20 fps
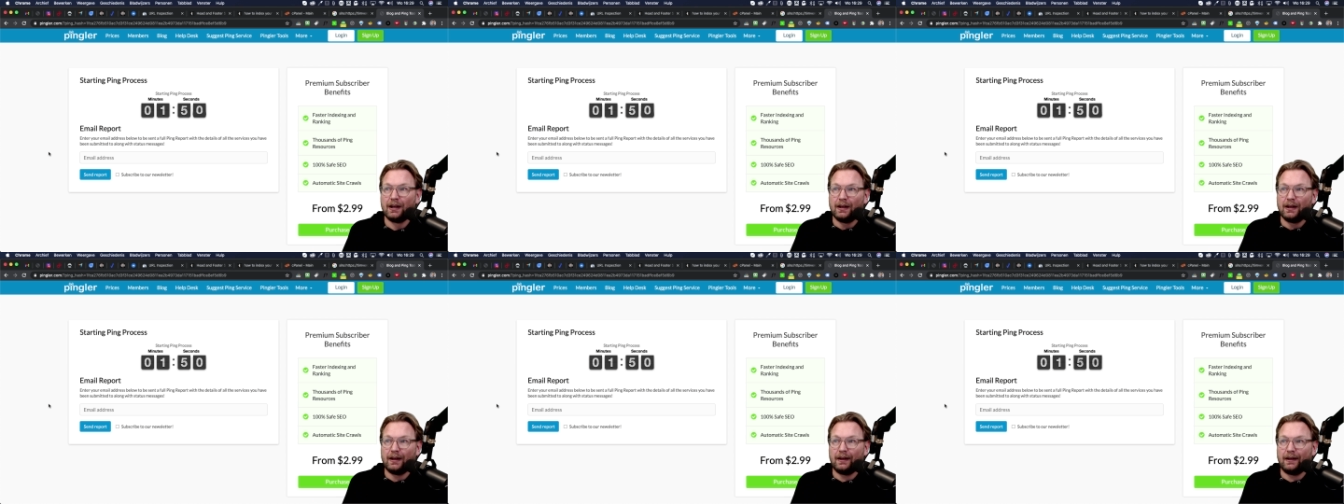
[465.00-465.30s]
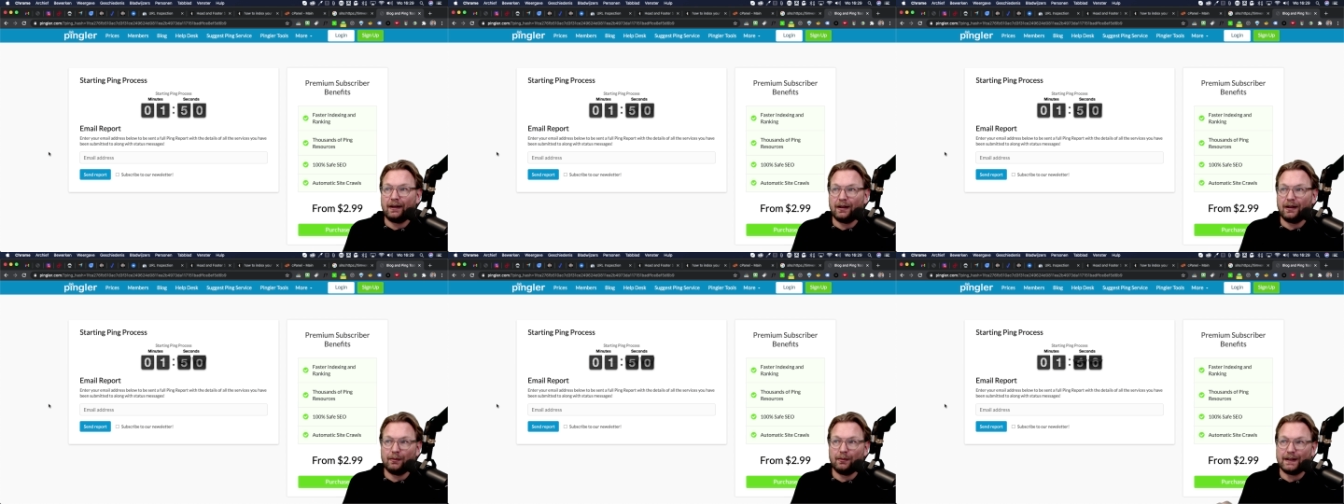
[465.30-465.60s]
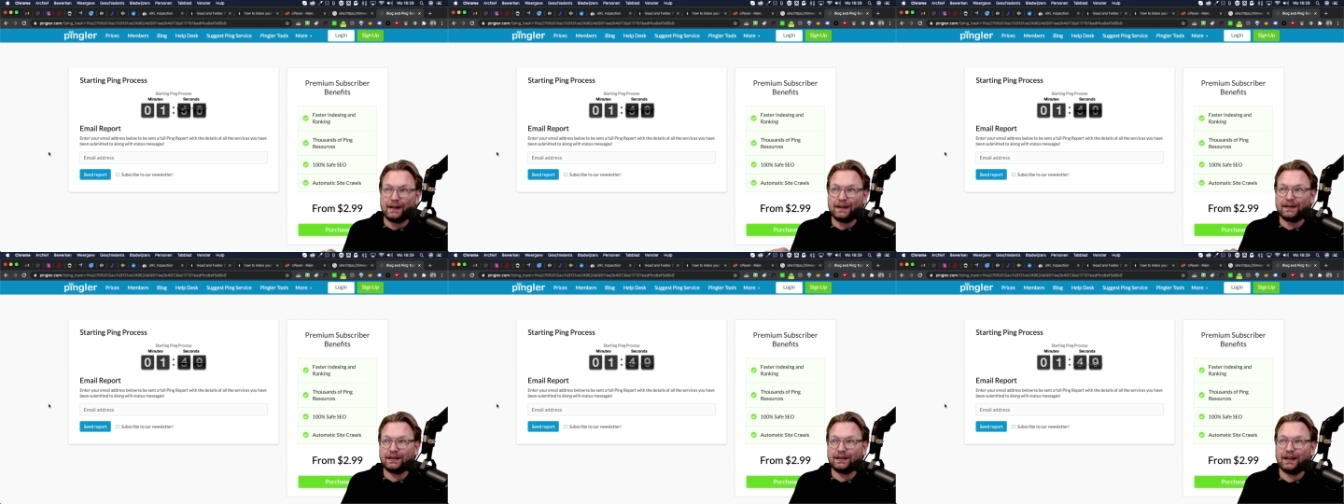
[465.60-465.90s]
uh, but
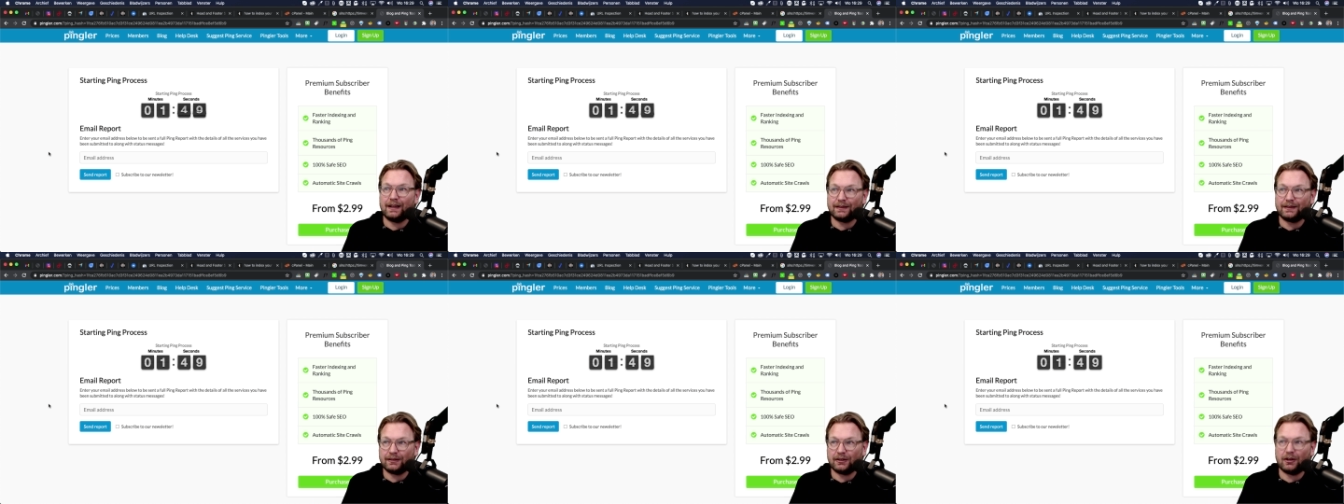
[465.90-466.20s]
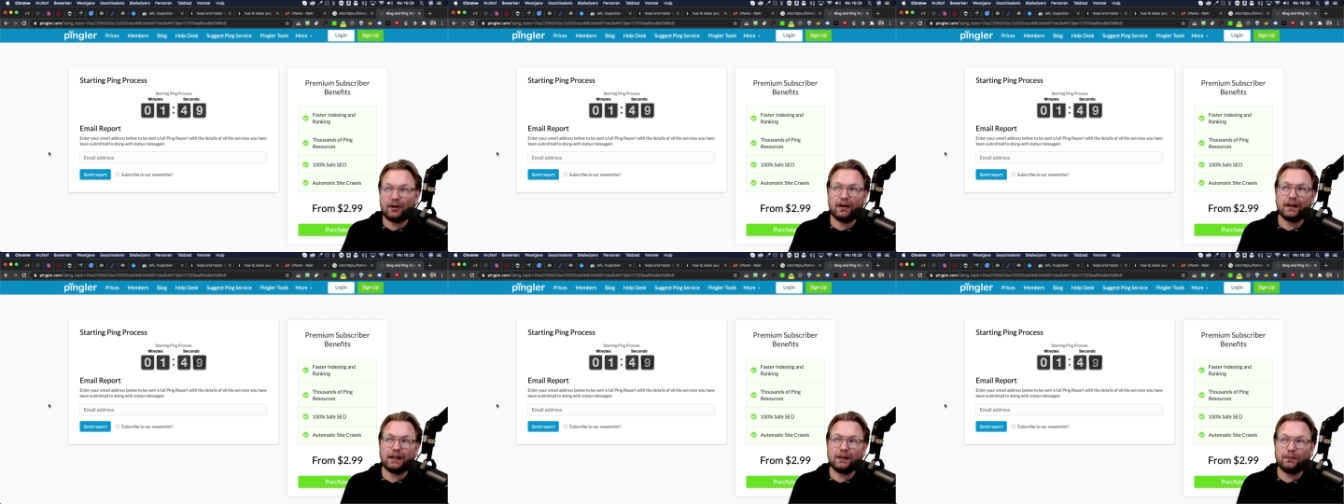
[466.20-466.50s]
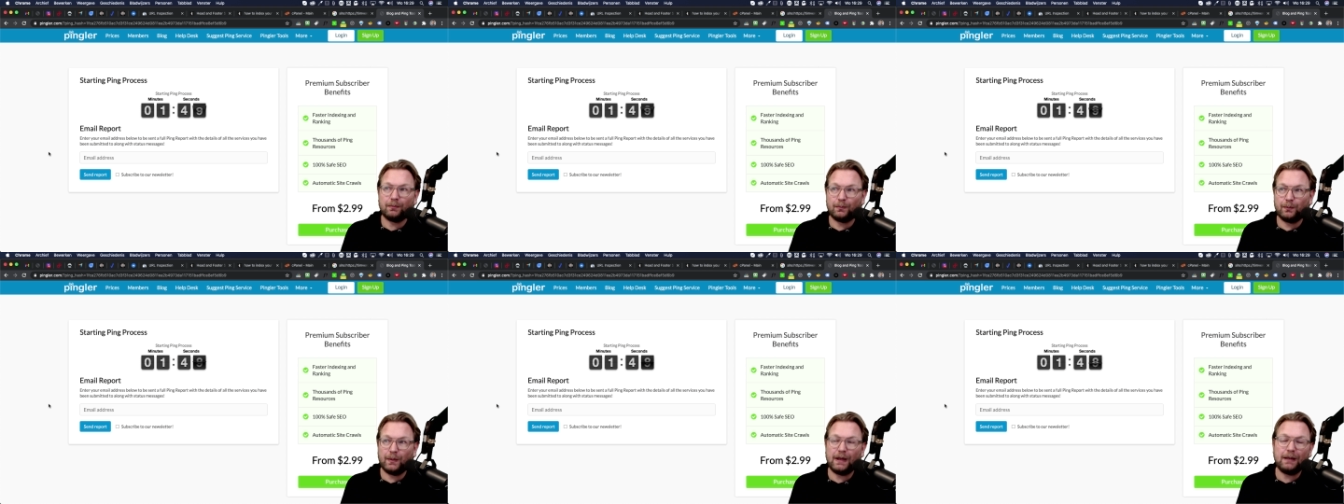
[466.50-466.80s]
it says starting
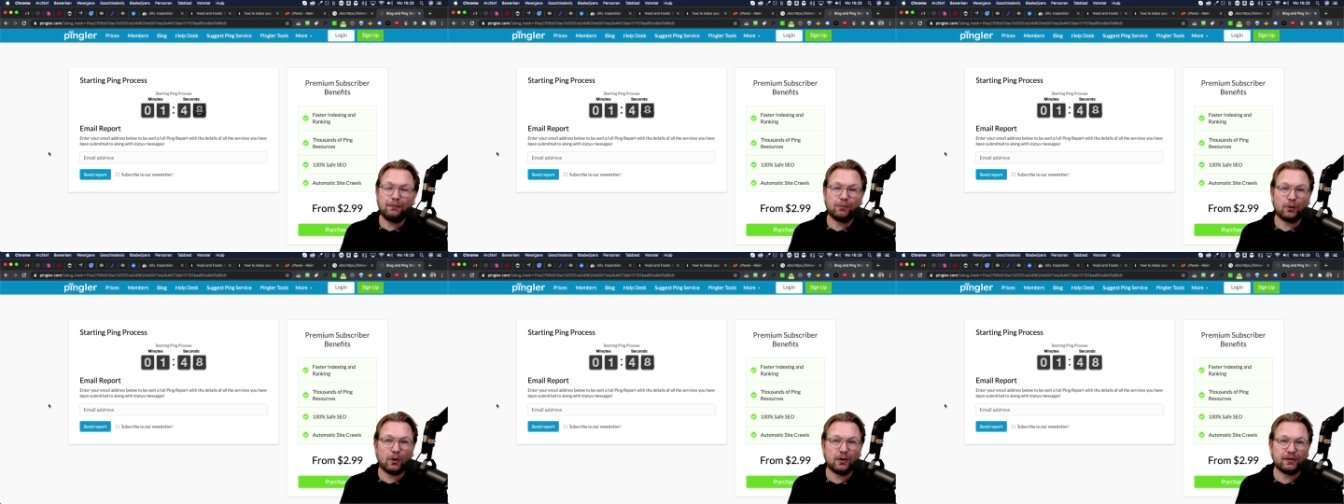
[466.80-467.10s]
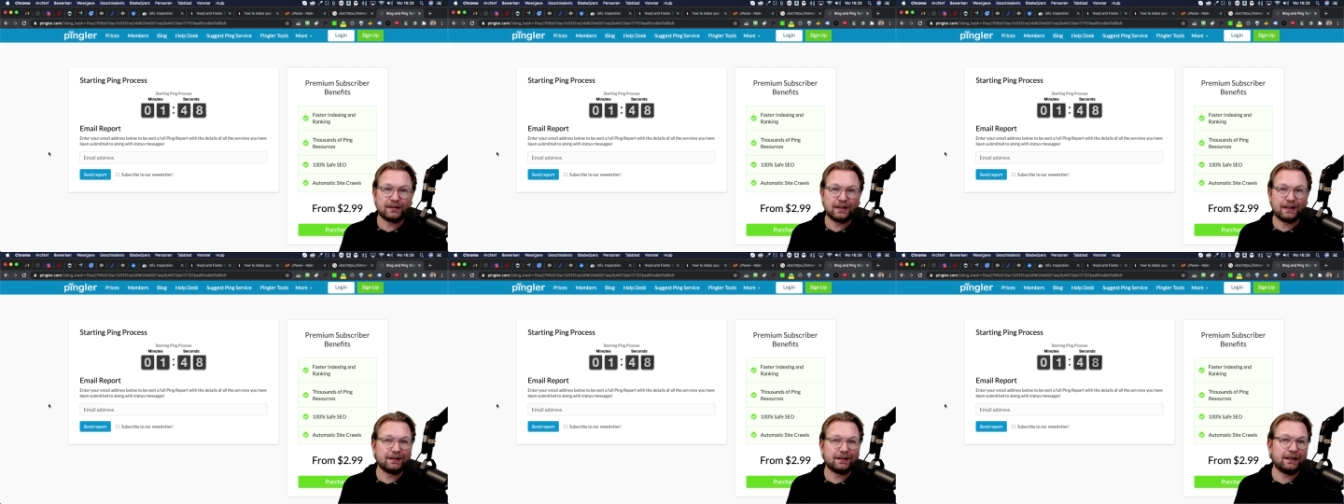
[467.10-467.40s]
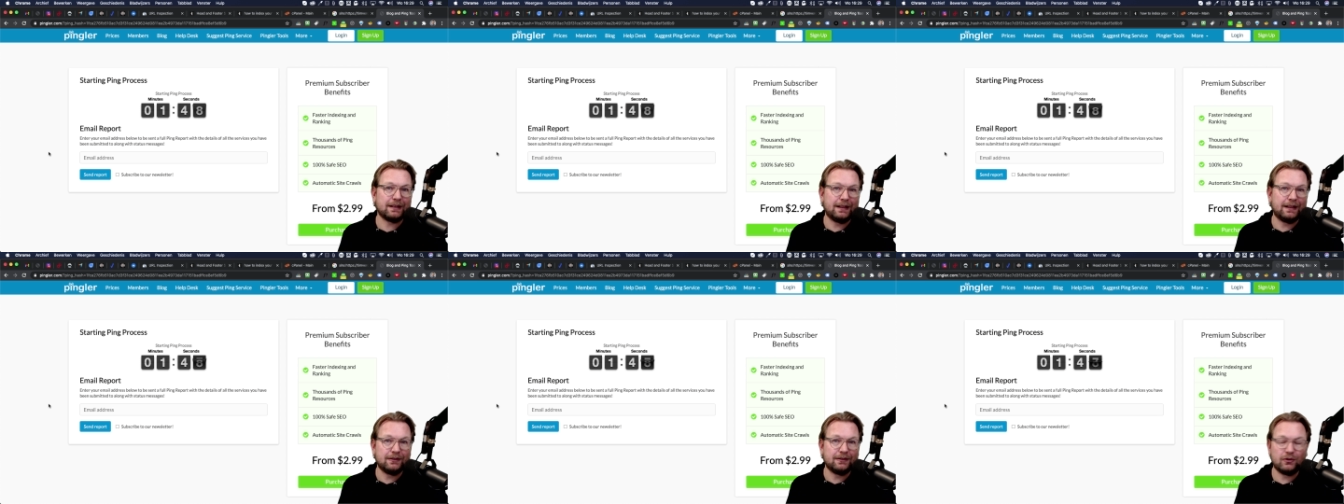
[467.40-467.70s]
ping process
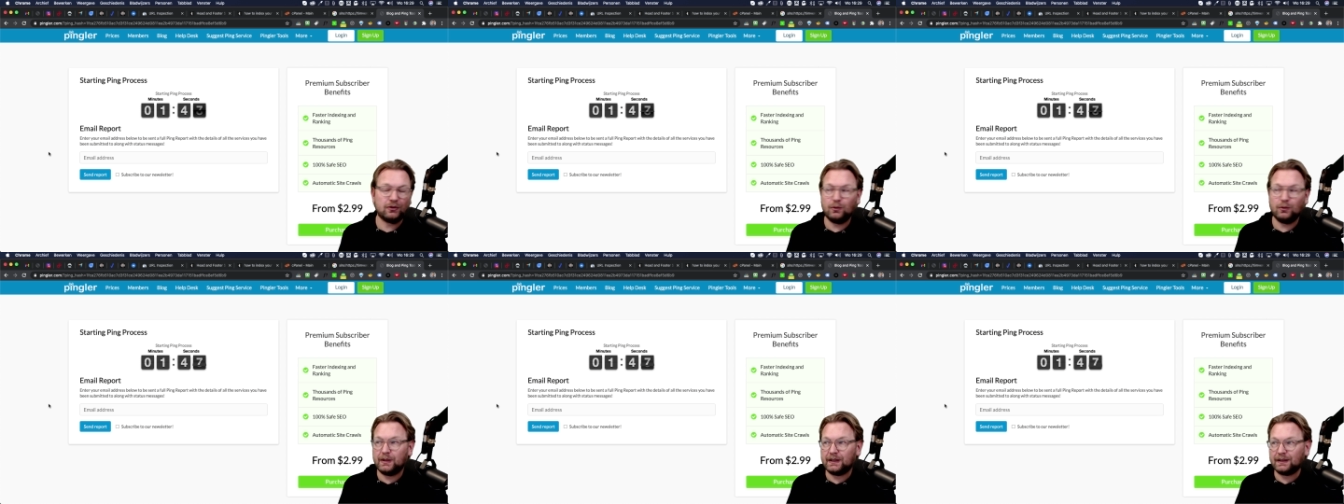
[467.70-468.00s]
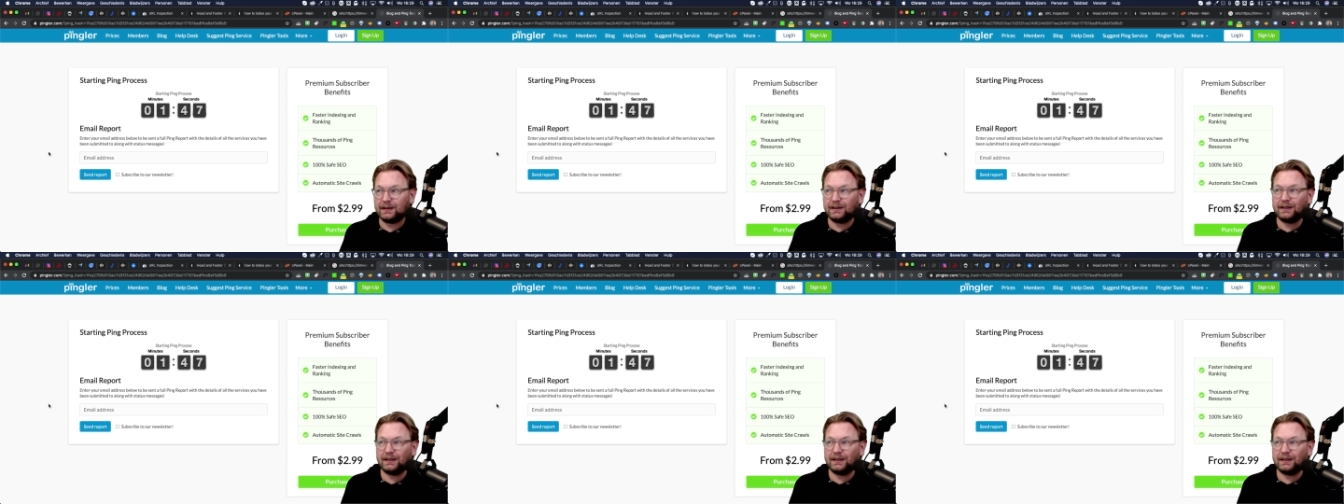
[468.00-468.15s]
in two minutes.